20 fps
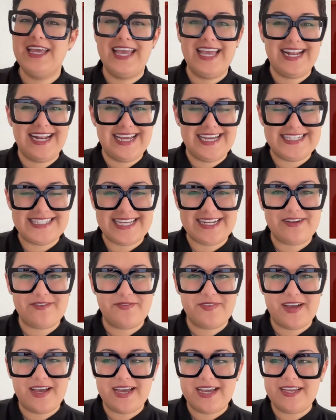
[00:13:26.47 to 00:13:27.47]
And I
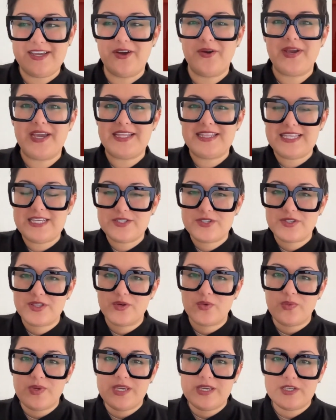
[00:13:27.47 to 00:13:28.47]
identify, okay, these are
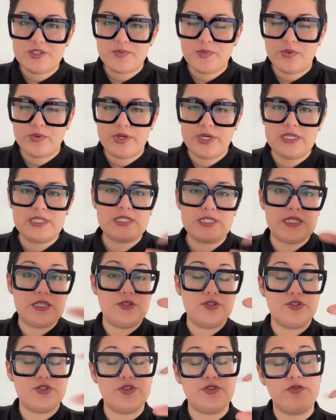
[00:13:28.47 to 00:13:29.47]
the weakest points.
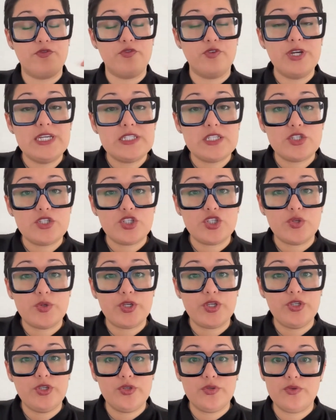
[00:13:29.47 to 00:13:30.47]
These are the phrases you
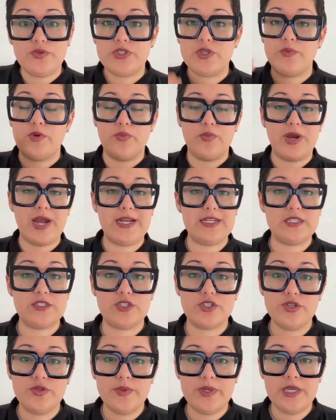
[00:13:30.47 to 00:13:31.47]
can use. And we practice
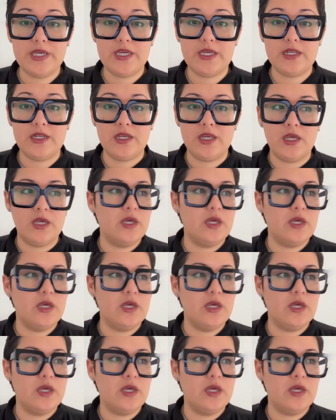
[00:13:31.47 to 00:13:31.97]
doing it.